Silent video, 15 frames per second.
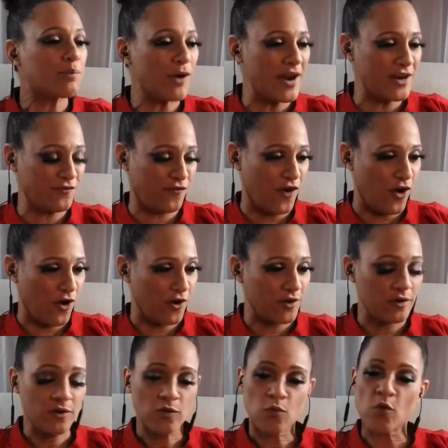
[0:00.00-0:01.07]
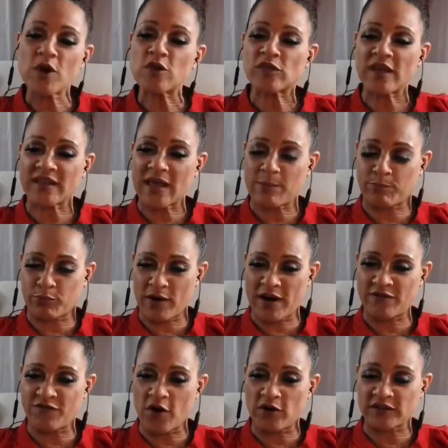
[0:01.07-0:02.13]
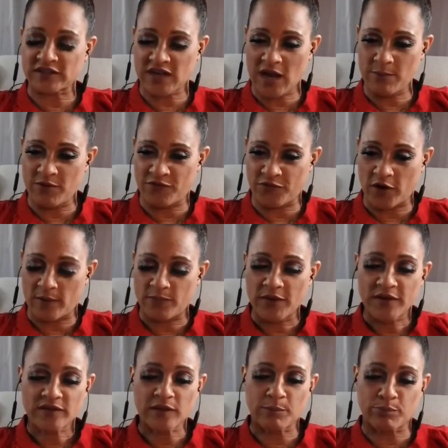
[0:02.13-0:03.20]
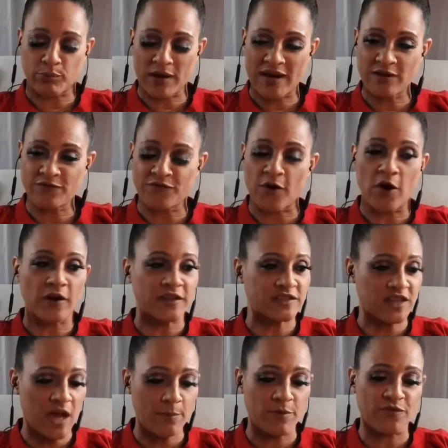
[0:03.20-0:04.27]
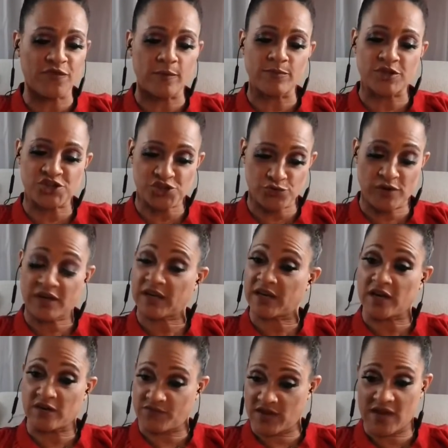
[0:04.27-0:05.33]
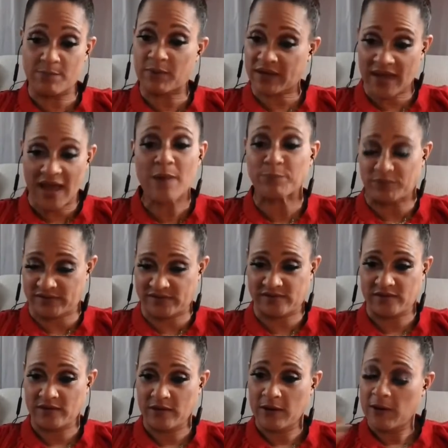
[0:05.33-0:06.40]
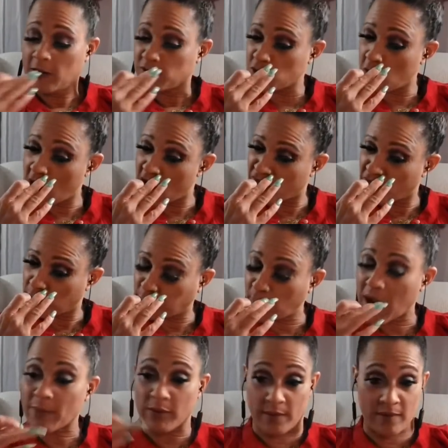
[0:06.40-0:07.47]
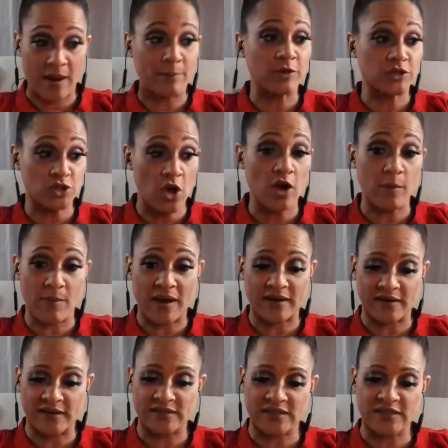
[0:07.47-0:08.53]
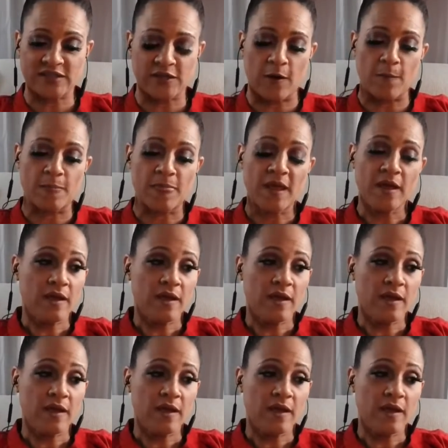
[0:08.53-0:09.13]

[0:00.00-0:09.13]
Brain fog. Where do you think that brain fog is coming from? The brain fog is coming from the shrinking of the hippocampus. You're having problems, and I'm going to talk about it in detail.